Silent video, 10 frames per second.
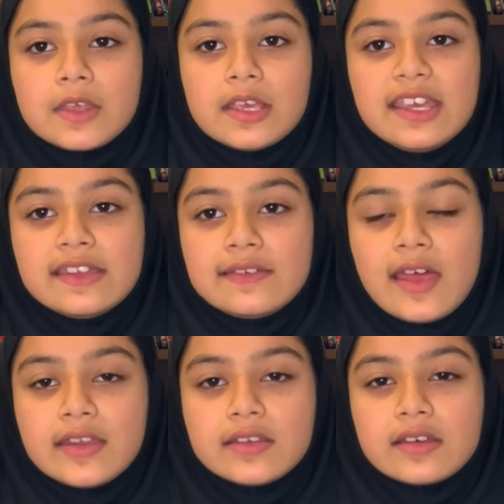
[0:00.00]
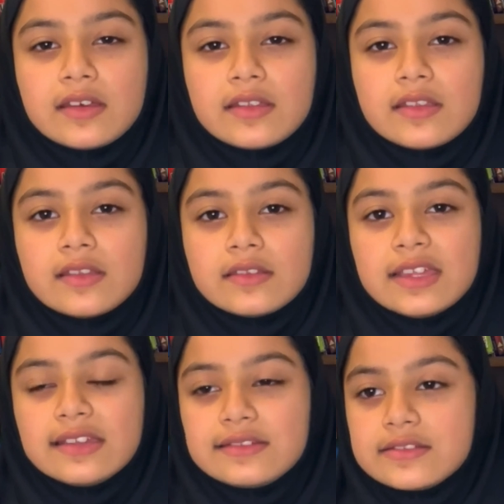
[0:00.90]
he said,
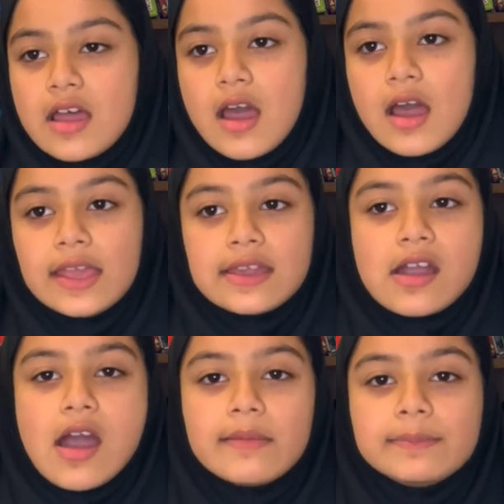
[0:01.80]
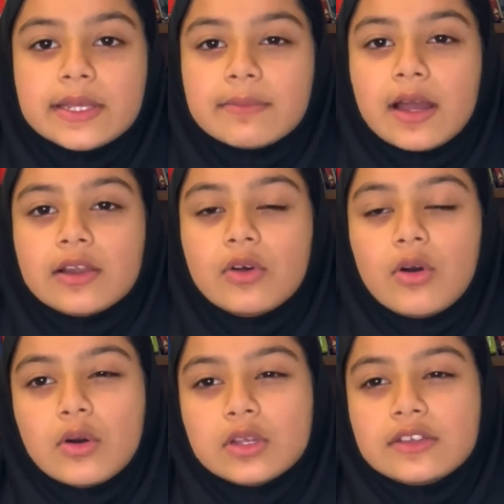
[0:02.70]
this star, it can't be my
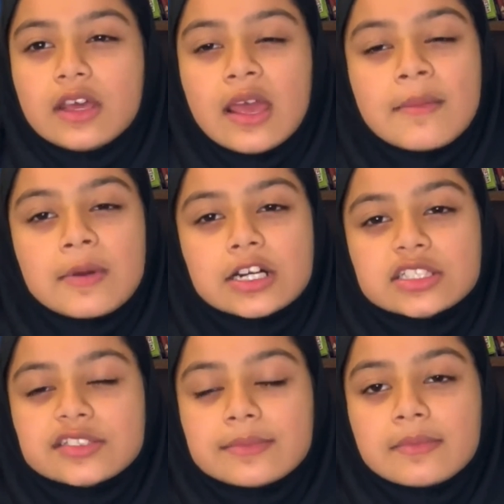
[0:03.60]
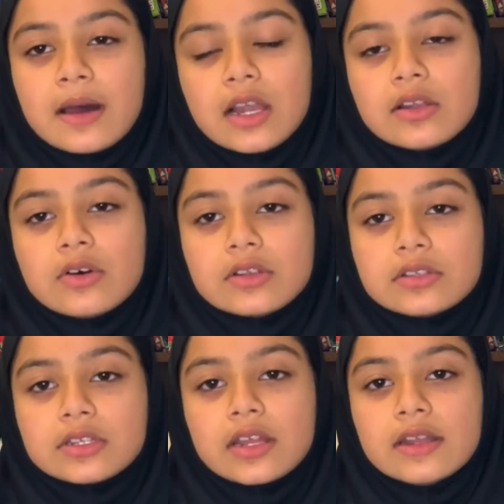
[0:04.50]
Lord, because my Lord
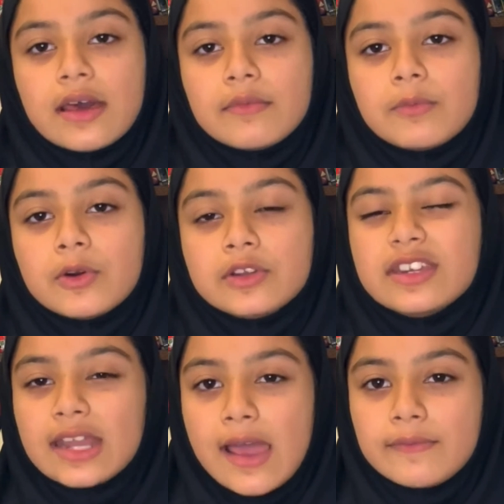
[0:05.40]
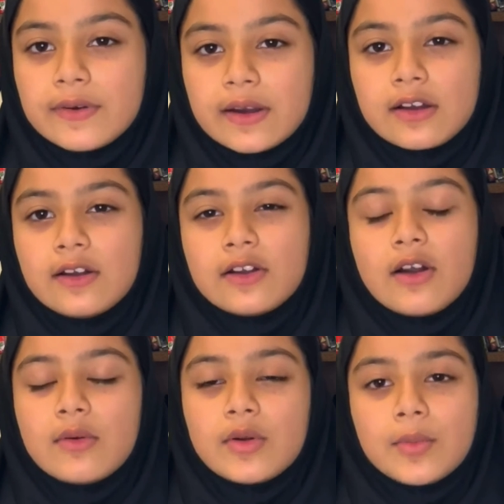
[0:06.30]
would never
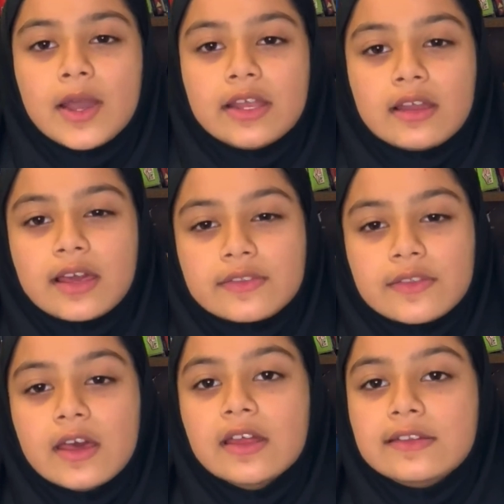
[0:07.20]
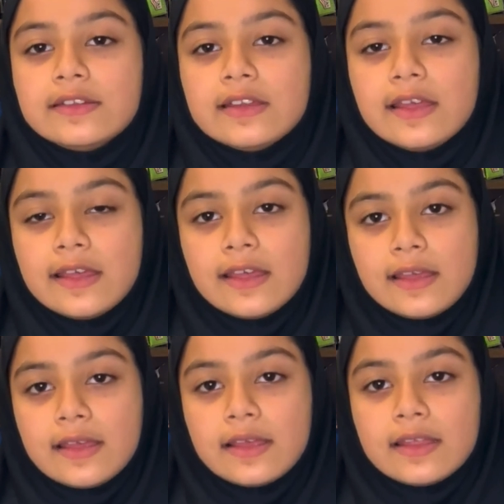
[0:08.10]
go away like this.
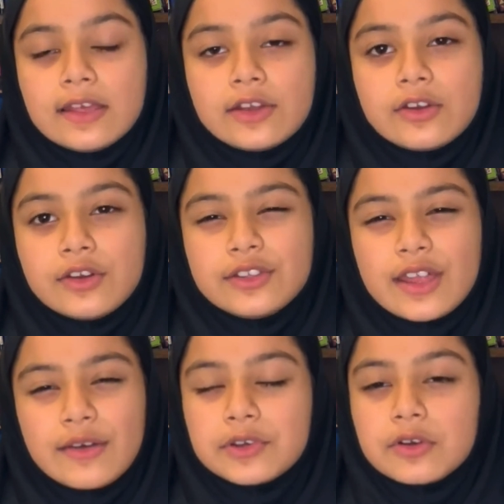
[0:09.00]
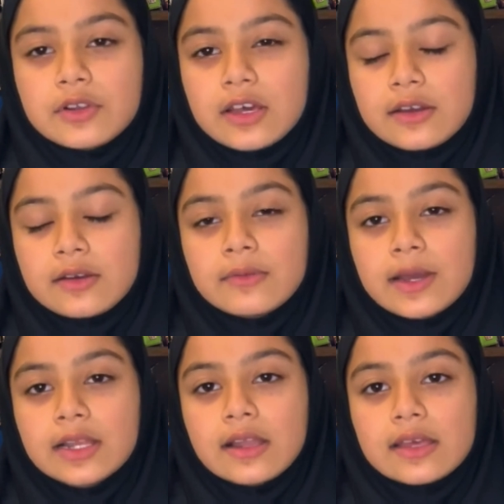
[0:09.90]
And it could never go
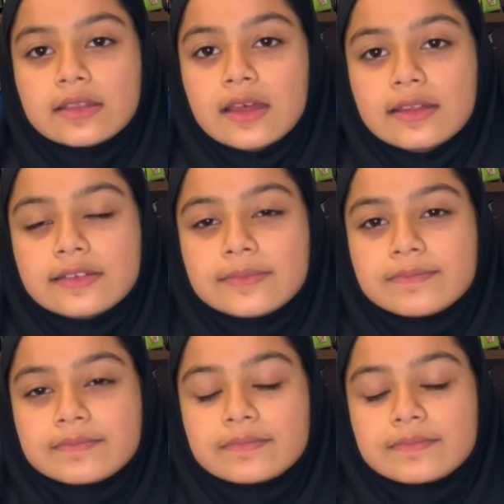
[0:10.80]
away like this.